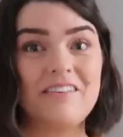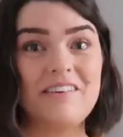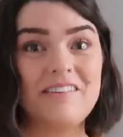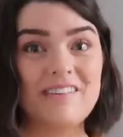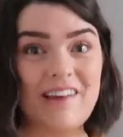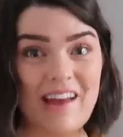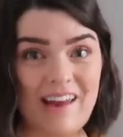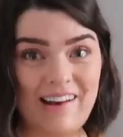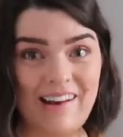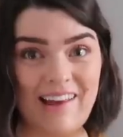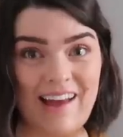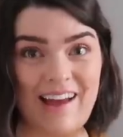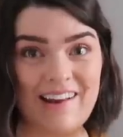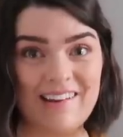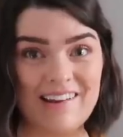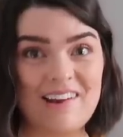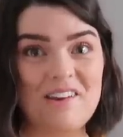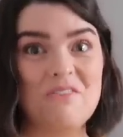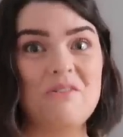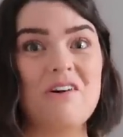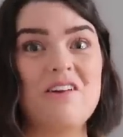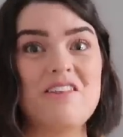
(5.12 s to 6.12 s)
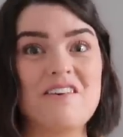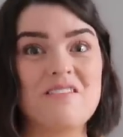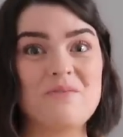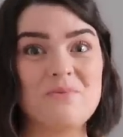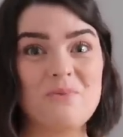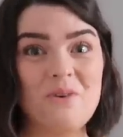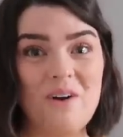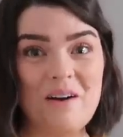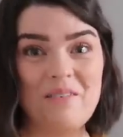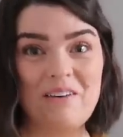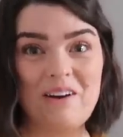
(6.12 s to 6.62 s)
to the daily edit, which is
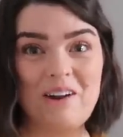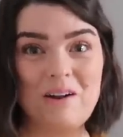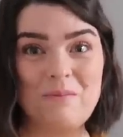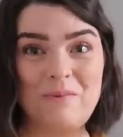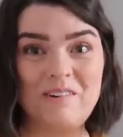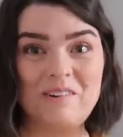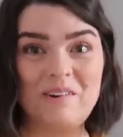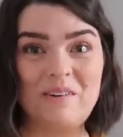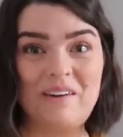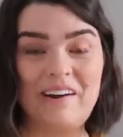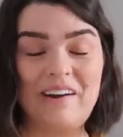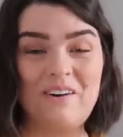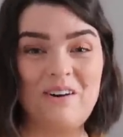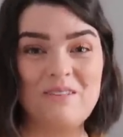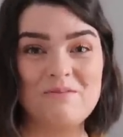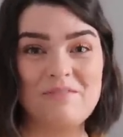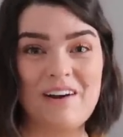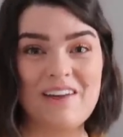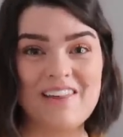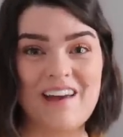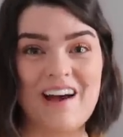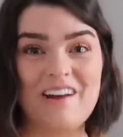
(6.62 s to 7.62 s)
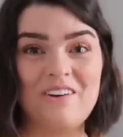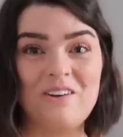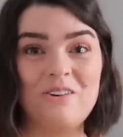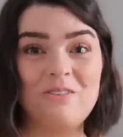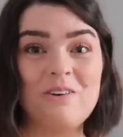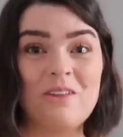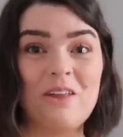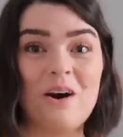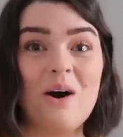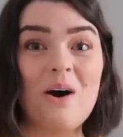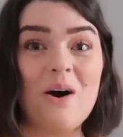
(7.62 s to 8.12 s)
what I'm gonna be doing on my channel
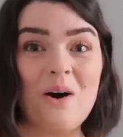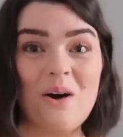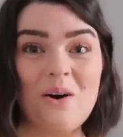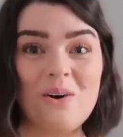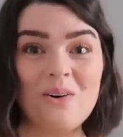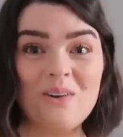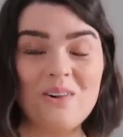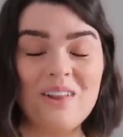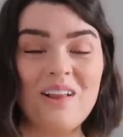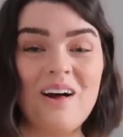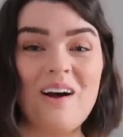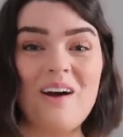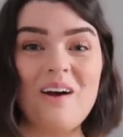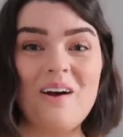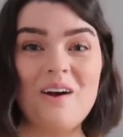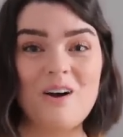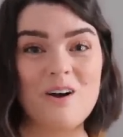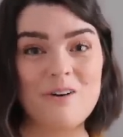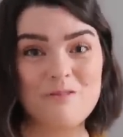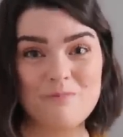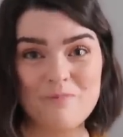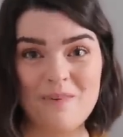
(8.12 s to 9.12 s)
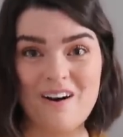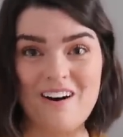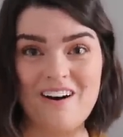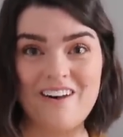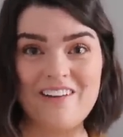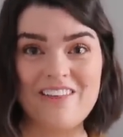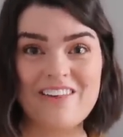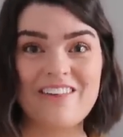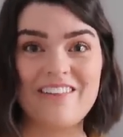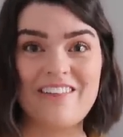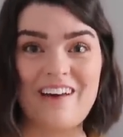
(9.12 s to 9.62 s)
for the whole of
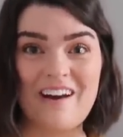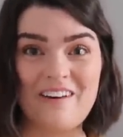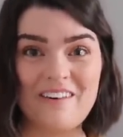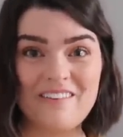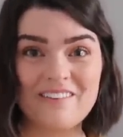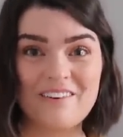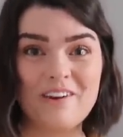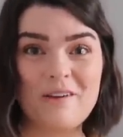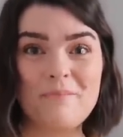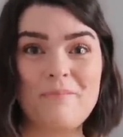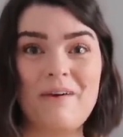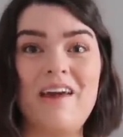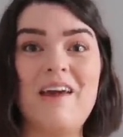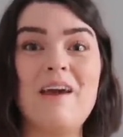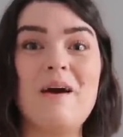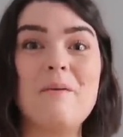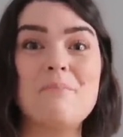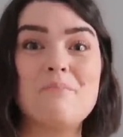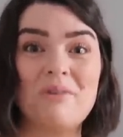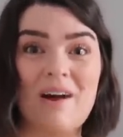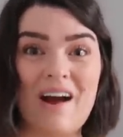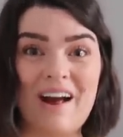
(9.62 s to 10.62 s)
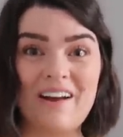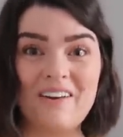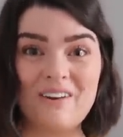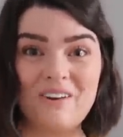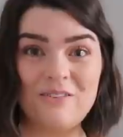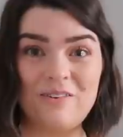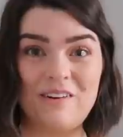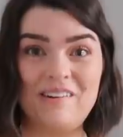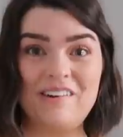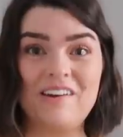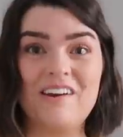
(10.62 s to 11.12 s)
March. There is gonna be a brand
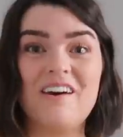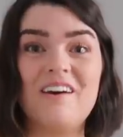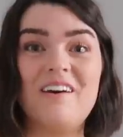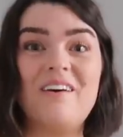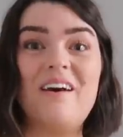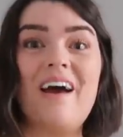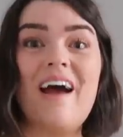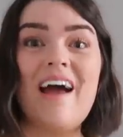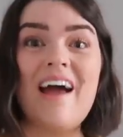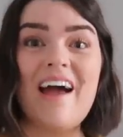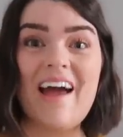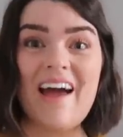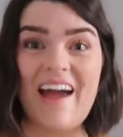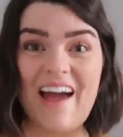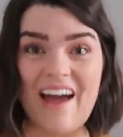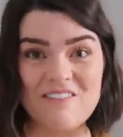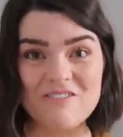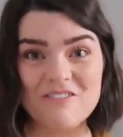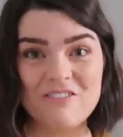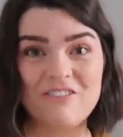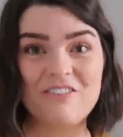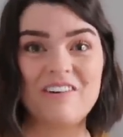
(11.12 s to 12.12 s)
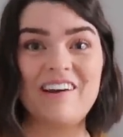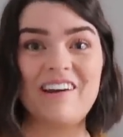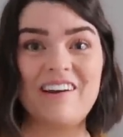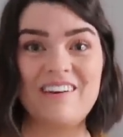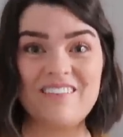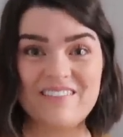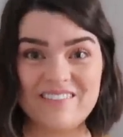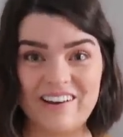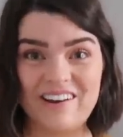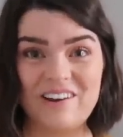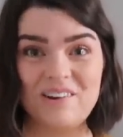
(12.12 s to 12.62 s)
new video
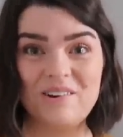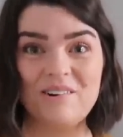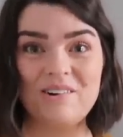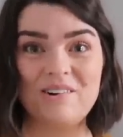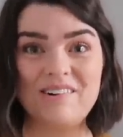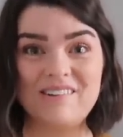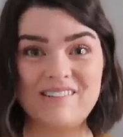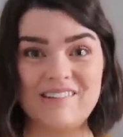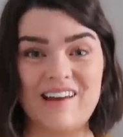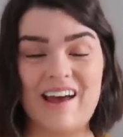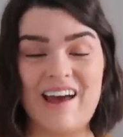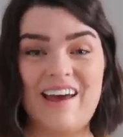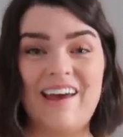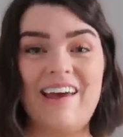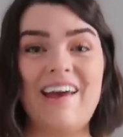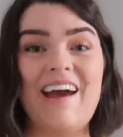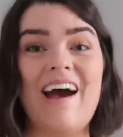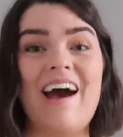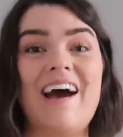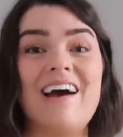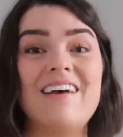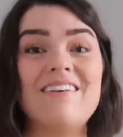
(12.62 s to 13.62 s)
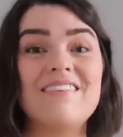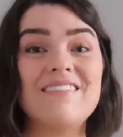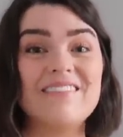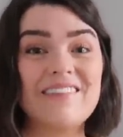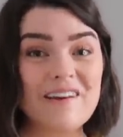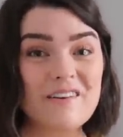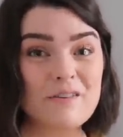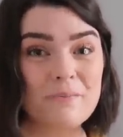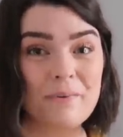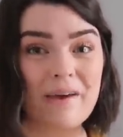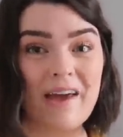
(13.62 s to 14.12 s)
every single day at
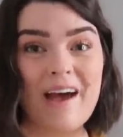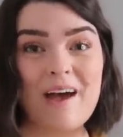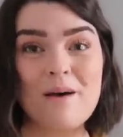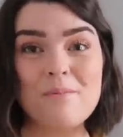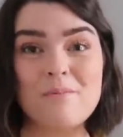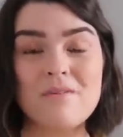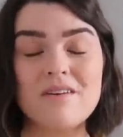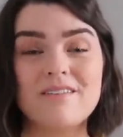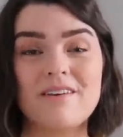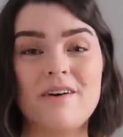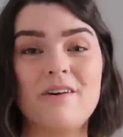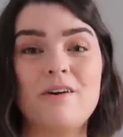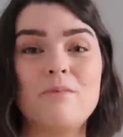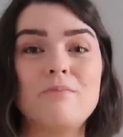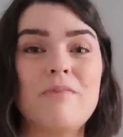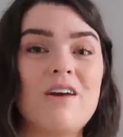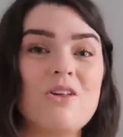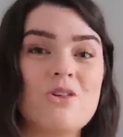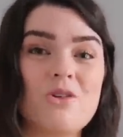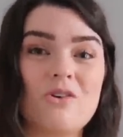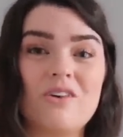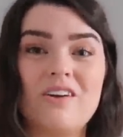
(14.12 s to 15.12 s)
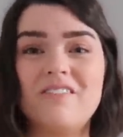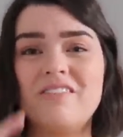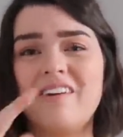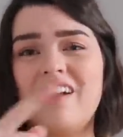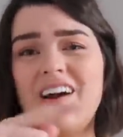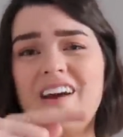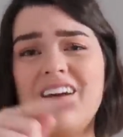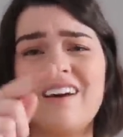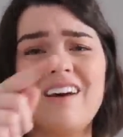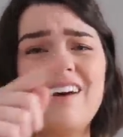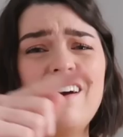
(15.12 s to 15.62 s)
6 p.m. So make sure you've
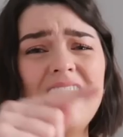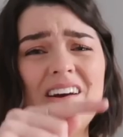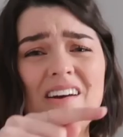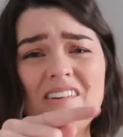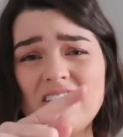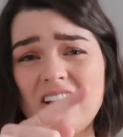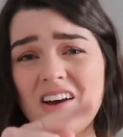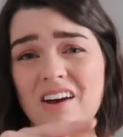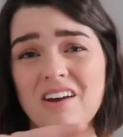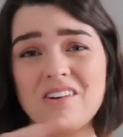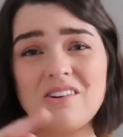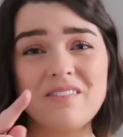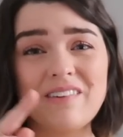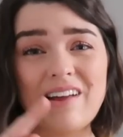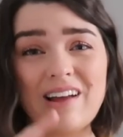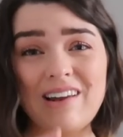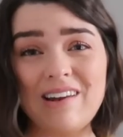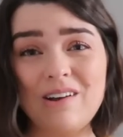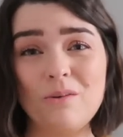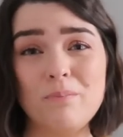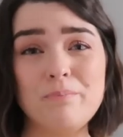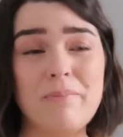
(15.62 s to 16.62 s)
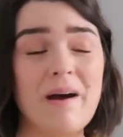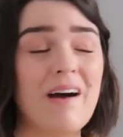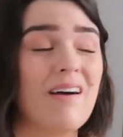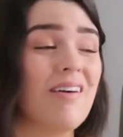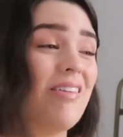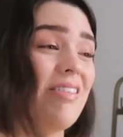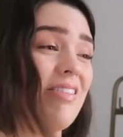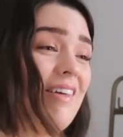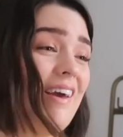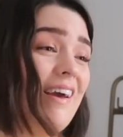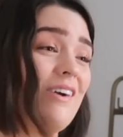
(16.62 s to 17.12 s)
like turned on that little
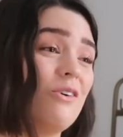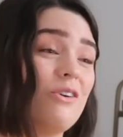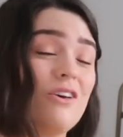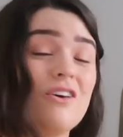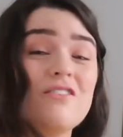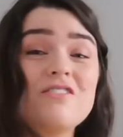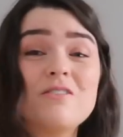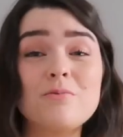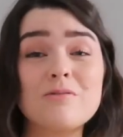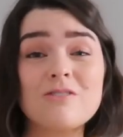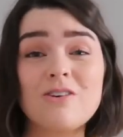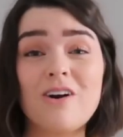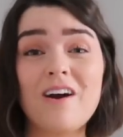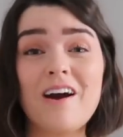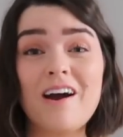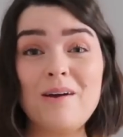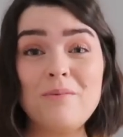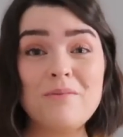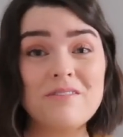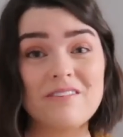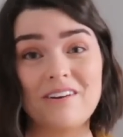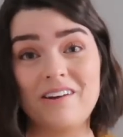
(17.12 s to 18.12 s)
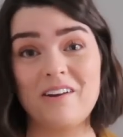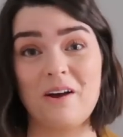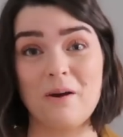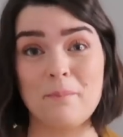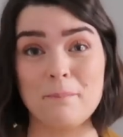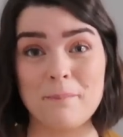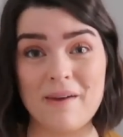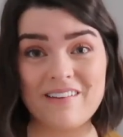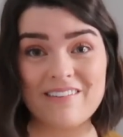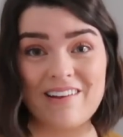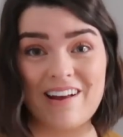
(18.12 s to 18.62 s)
bell thing or you subscribe so you
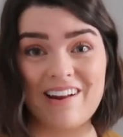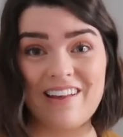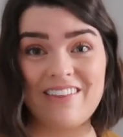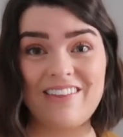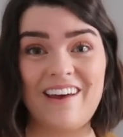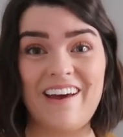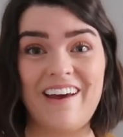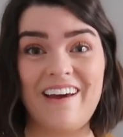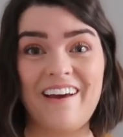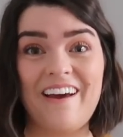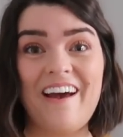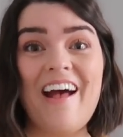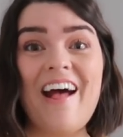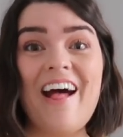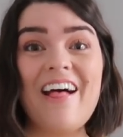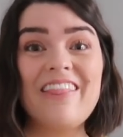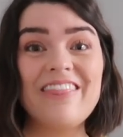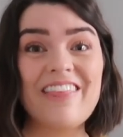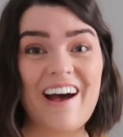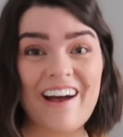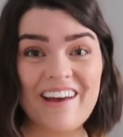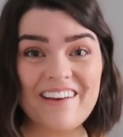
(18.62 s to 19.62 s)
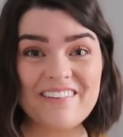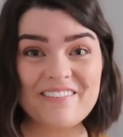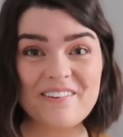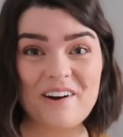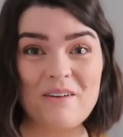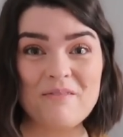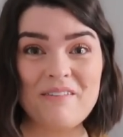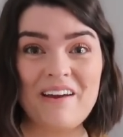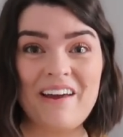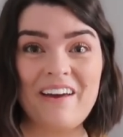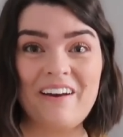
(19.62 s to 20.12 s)
don't miss anything. That is
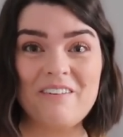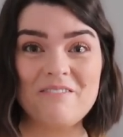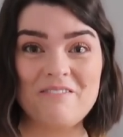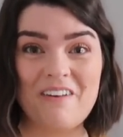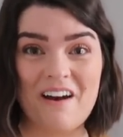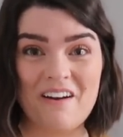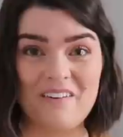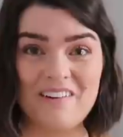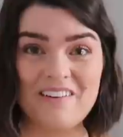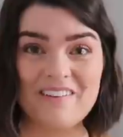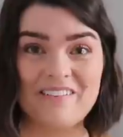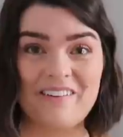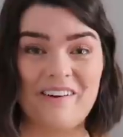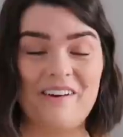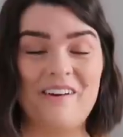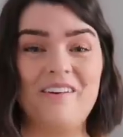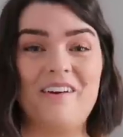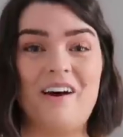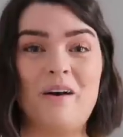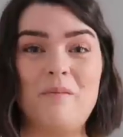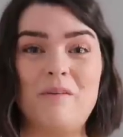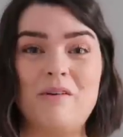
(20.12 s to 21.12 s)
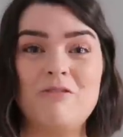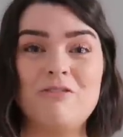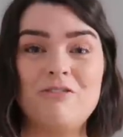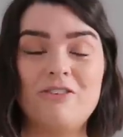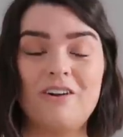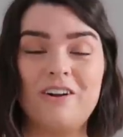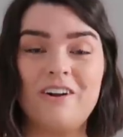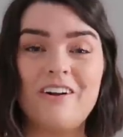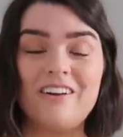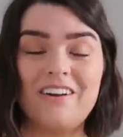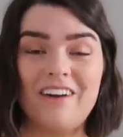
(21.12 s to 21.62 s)
coming very soon. I'm in
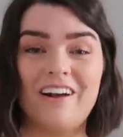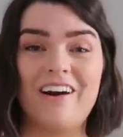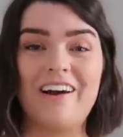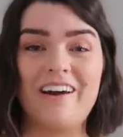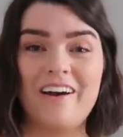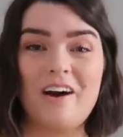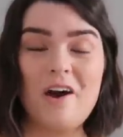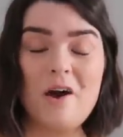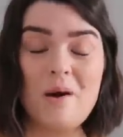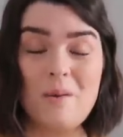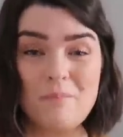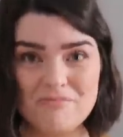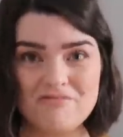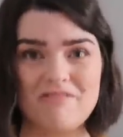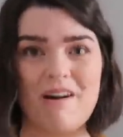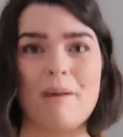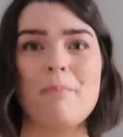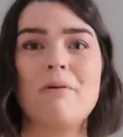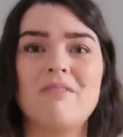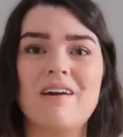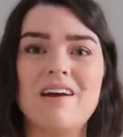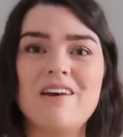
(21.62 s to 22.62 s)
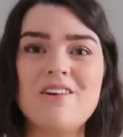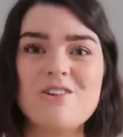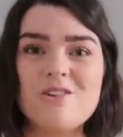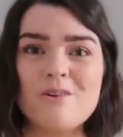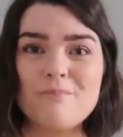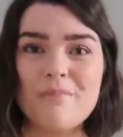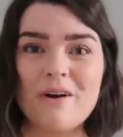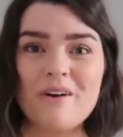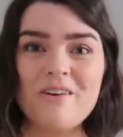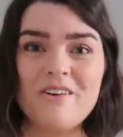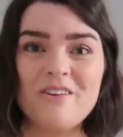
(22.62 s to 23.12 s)
full on like
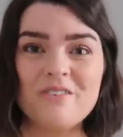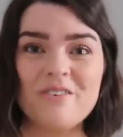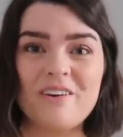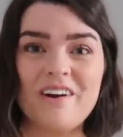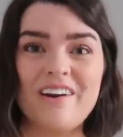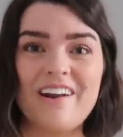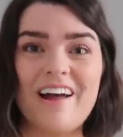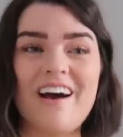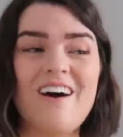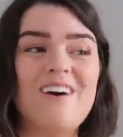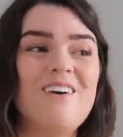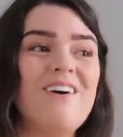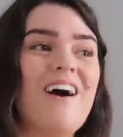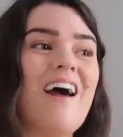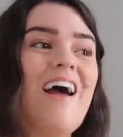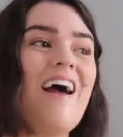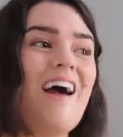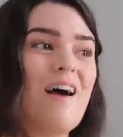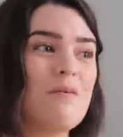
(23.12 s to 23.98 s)
preparation mode for it now.